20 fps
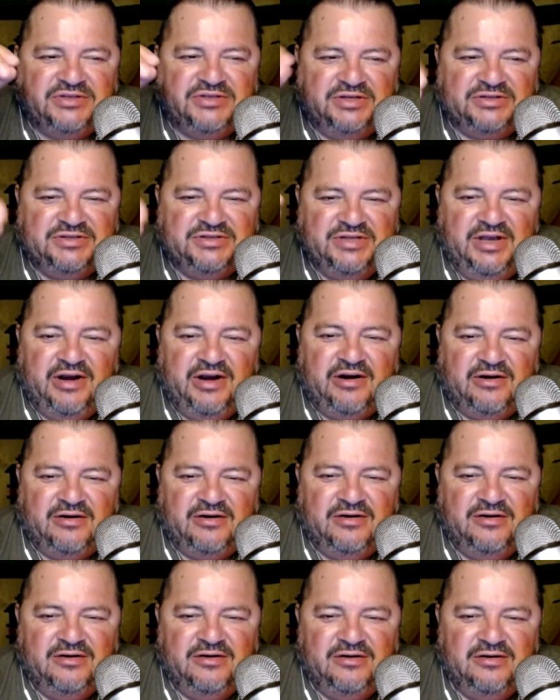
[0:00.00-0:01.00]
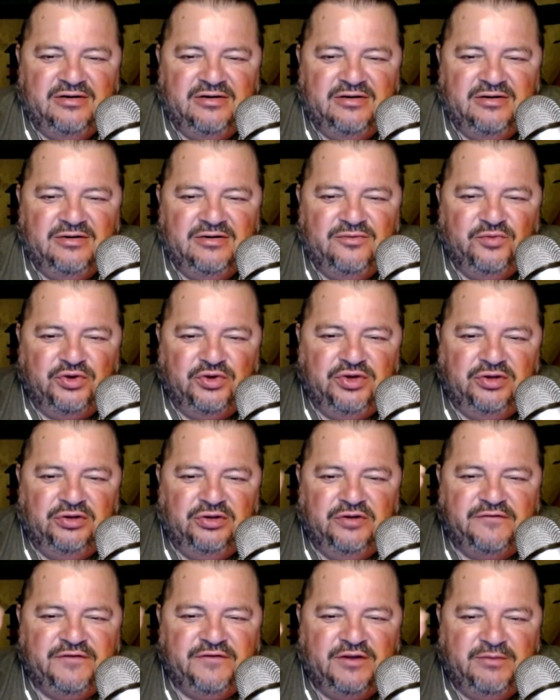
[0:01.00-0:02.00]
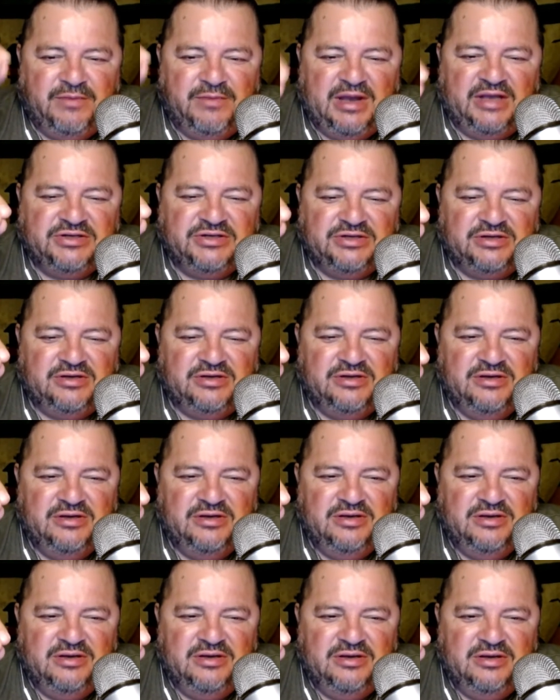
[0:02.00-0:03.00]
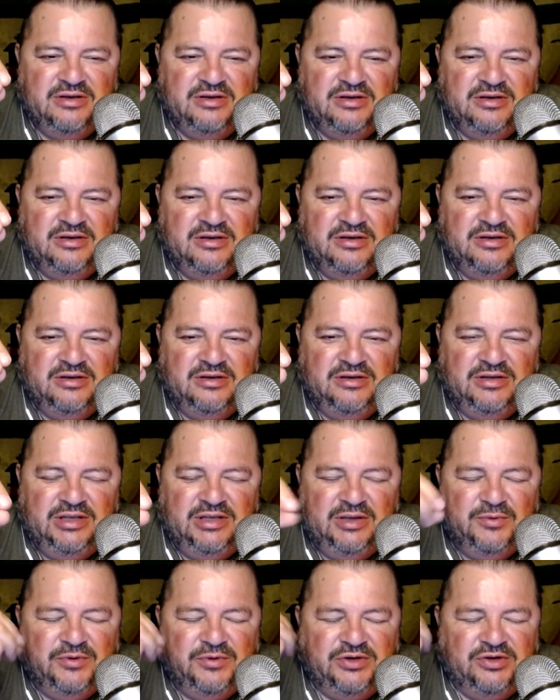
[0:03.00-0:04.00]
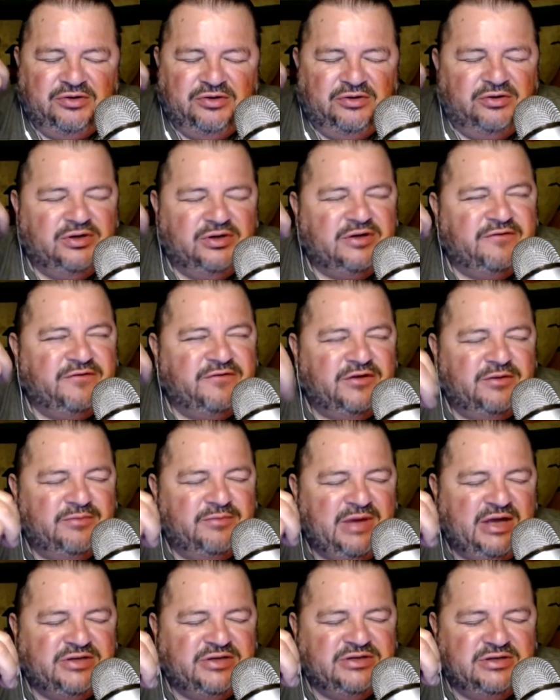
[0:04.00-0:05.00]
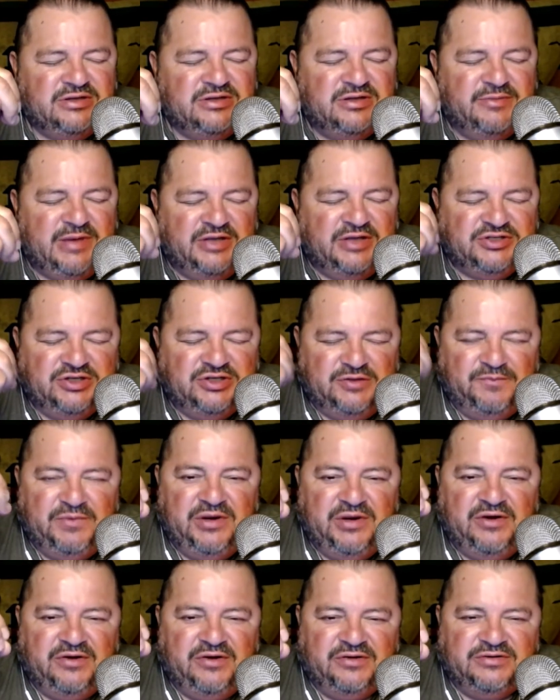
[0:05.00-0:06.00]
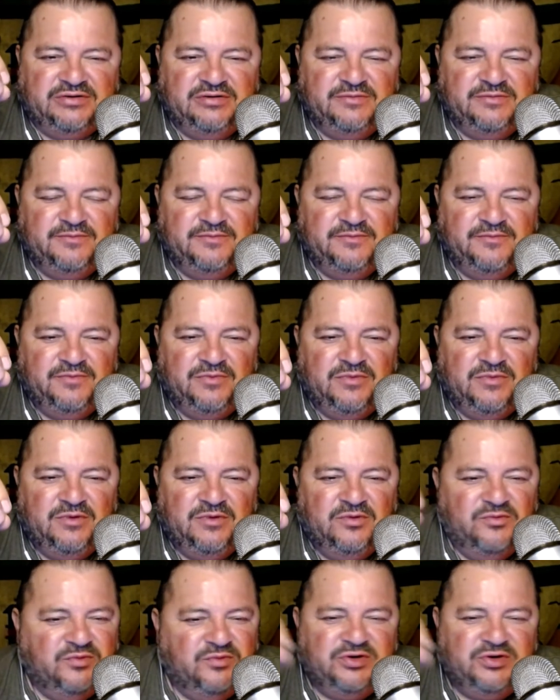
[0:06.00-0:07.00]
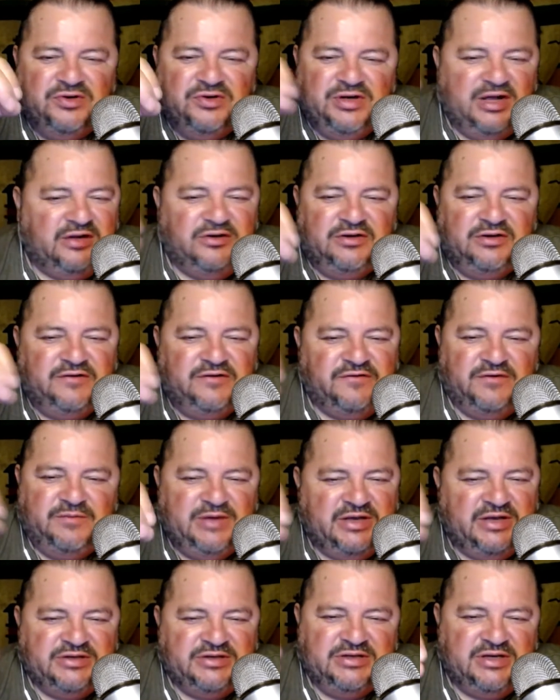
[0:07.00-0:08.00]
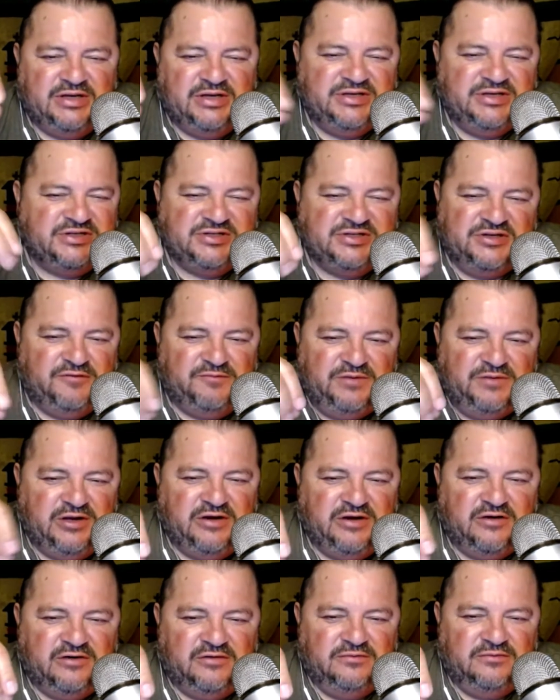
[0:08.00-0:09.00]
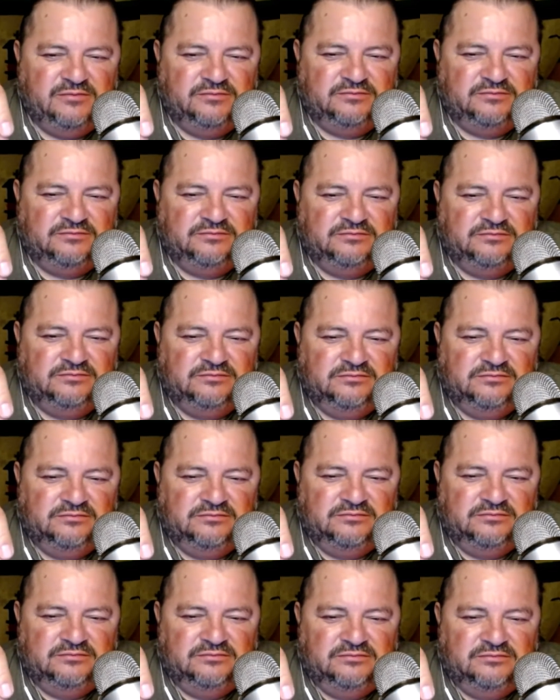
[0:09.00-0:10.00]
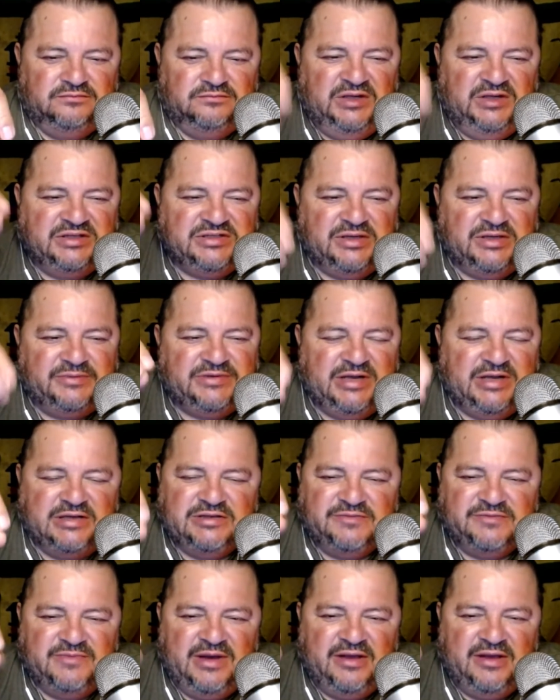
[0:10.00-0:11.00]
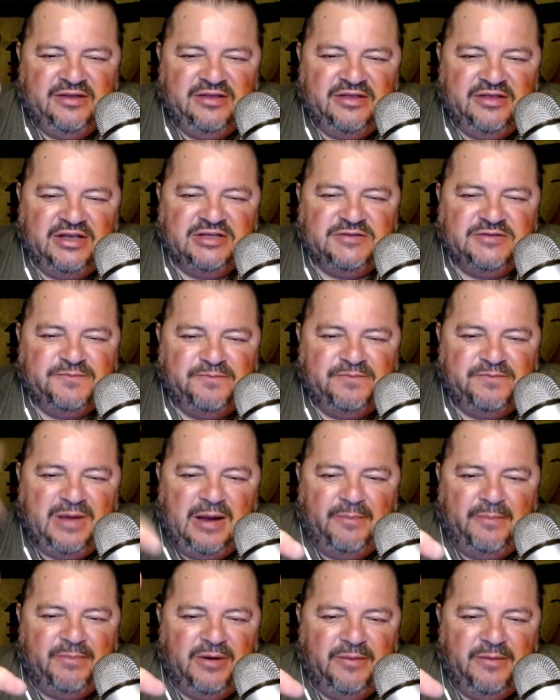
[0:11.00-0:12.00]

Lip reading: there when you look for the magic. And when you're looking for the magic appears. When you're not looking for the magic, it doesn't appear. Now, sometimes things pop up